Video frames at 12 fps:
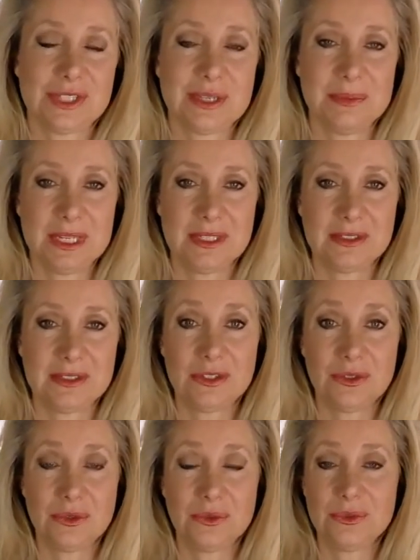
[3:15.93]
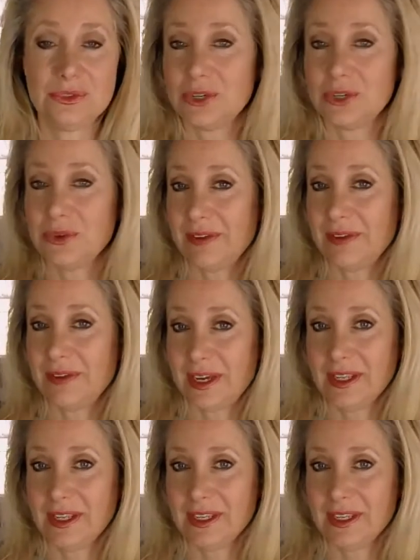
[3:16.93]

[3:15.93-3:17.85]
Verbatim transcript: That means you don't have a,